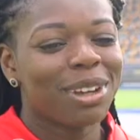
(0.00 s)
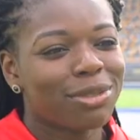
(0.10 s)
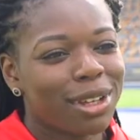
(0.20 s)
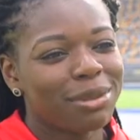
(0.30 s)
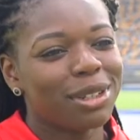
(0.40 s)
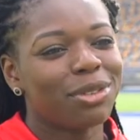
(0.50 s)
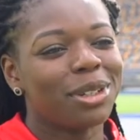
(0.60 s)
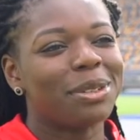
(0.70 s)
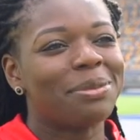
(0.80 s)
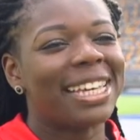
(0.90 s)
My family
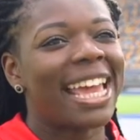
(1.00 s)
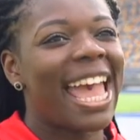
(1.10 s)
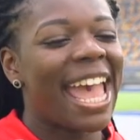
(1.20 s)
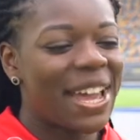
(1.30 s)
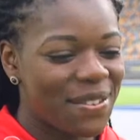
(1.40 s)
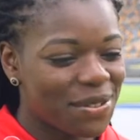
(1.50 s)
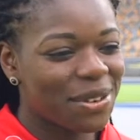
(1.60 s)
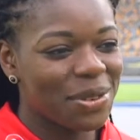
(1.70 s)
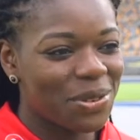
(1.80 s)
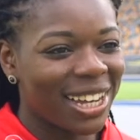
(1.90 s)
follow me
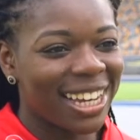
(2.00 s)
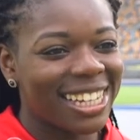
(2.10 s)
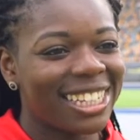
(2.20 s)
everywhere.